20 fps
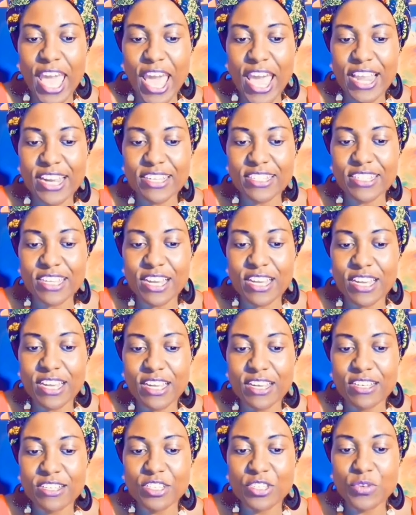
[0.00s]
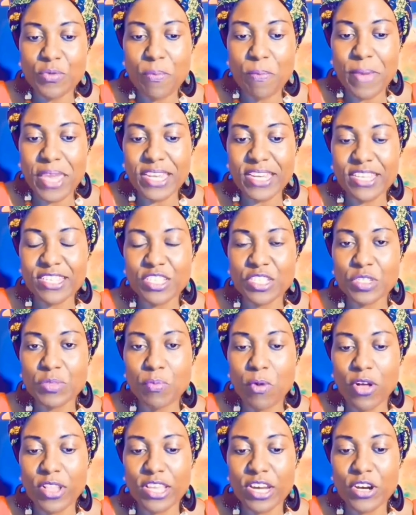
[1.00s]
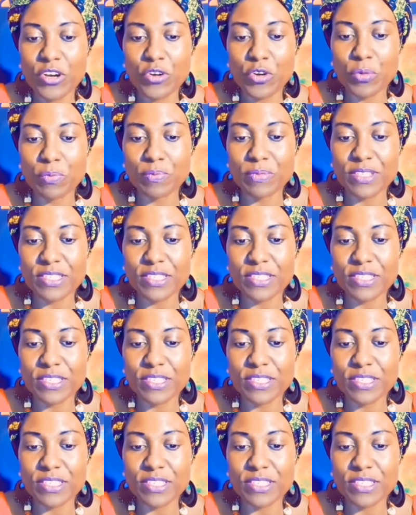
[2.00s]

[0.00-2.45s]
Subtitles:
and to many smaller groups